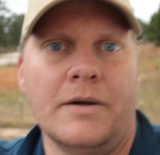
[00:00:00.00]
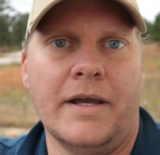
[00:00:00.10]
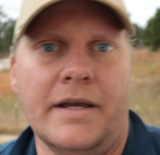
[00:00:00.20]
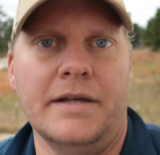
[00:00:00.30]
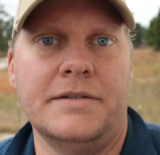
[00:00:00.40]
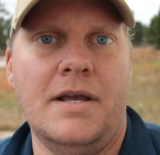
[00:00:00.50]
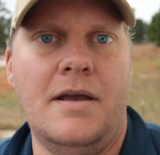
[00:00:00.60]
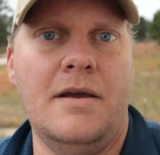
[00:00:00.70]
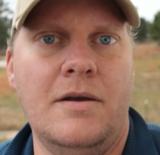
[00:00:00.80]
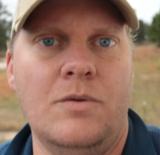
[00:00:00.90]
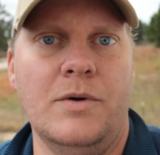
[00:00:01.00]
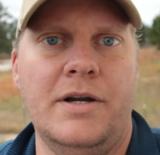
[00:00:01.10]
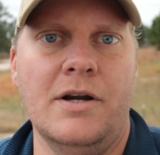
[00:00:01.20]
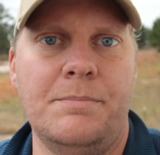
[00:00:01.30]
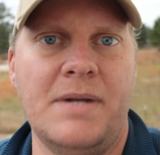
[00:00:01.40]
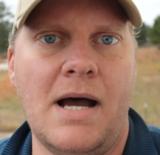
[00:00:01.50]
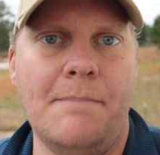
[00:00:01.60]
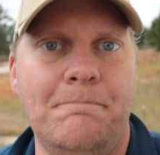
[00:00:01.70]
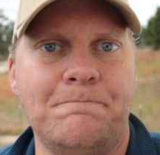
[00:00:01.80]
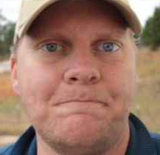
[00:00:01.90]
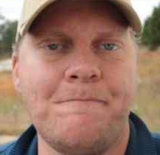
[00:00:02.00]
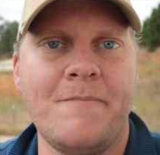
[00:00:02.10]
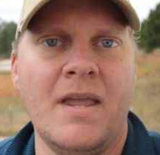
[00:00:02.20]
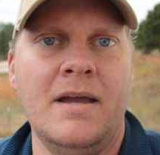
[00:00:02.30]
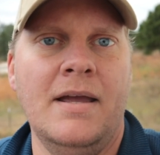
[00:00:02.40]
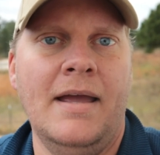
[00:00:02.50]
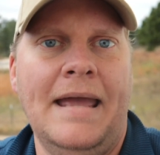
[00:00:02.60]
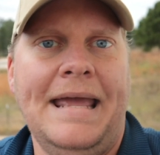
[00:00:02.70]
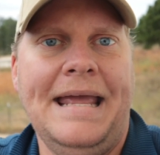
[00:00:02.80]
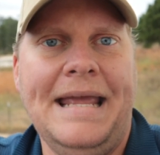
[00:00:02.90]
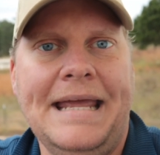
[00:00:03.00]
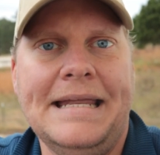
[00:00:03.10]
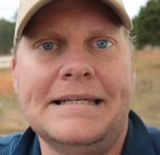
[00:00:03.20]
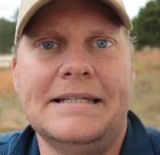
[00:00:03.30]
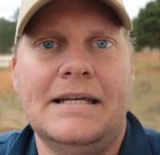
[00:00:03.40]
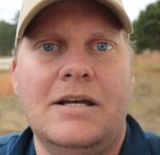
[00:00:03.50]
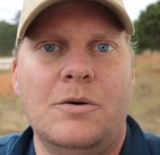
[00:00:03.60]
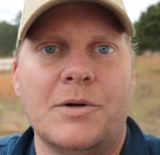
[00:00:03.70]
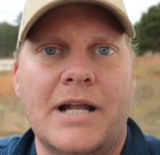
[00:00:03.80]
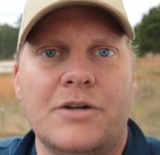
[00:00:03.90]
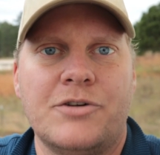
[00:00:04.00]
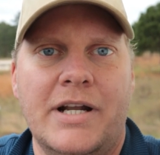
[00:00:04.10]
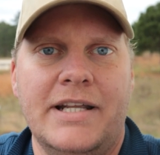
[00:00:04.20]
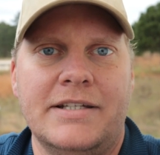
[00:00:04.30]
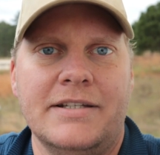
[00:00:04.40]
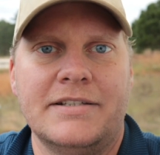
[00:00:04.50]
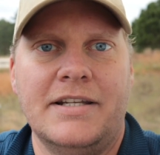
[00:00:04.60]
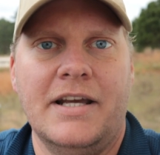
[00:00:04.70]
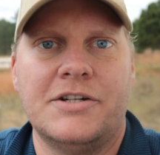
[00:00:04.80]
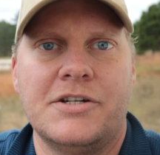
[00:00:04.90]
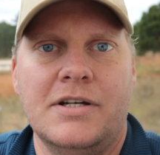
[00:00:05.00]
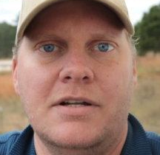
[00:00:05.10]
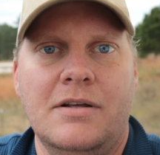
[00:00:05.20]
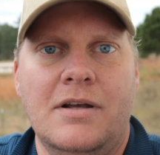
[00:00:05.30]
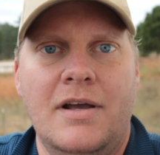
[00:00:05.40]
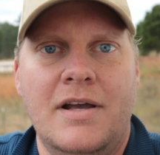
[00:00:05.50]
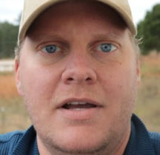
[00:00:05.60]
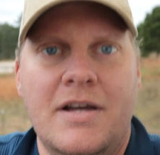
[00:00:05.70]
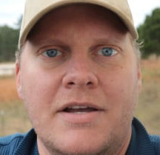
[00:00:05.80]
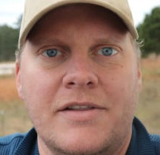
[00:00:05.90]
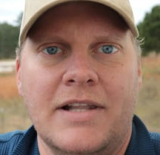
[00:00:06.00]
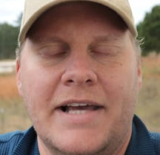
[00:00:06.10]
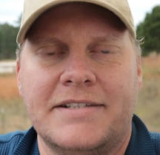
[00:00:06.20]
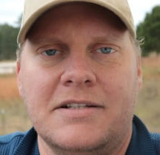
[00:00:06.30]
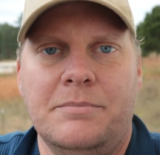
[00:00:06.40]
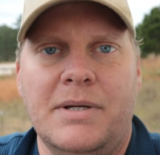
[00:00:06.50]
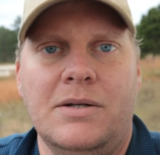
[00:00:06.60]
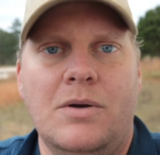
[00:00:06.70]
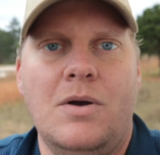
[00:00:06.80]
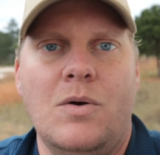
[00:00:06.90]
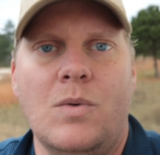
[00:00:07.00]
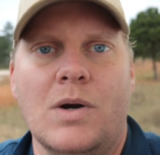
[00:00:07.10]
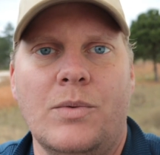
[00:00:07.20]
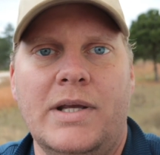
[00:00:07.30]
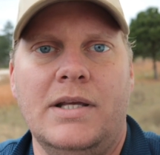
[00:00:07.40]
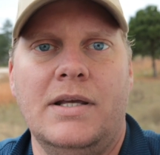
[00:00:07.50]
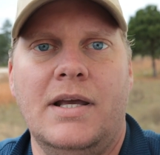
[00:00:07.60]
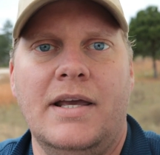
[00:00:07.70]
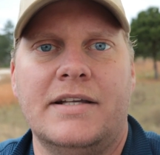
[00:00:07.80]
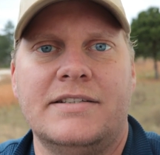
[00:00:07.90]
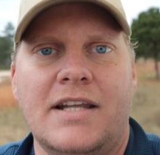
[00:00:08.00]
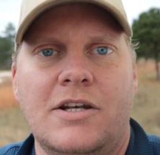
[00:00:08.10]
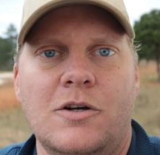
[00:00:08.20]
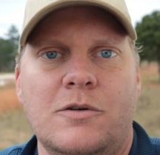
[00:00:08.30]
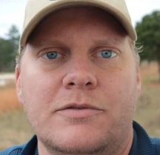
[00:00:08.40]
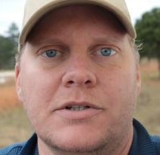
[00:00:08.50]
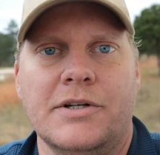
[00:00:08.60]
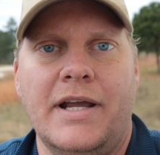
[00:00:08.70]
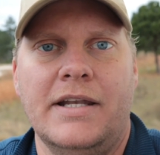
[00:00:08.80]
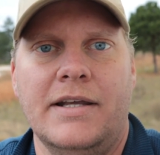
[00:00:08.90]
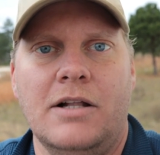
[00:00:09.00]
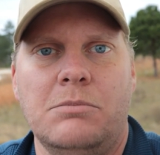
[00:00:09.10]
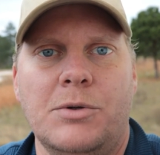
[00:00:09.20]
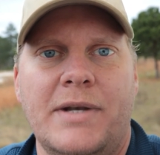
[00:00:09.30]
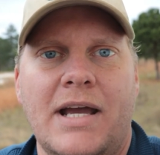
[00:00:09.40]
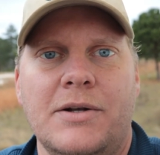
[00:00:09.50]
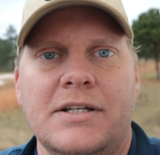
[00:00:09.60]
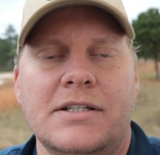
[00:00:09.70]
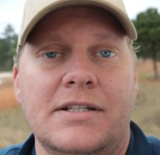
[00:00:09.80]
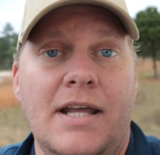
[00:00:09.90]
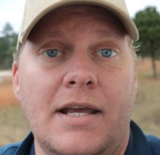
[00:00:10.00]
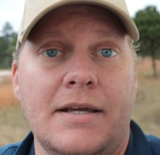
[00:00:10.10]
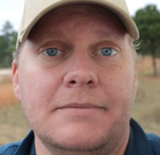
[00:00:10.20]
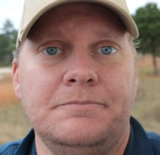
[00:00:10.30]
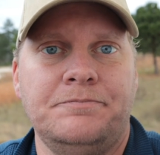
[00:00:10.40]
Okay guys, we're here up top and we're now trying to get to this connection, the last little bit where we extend over and elbow down into the tank.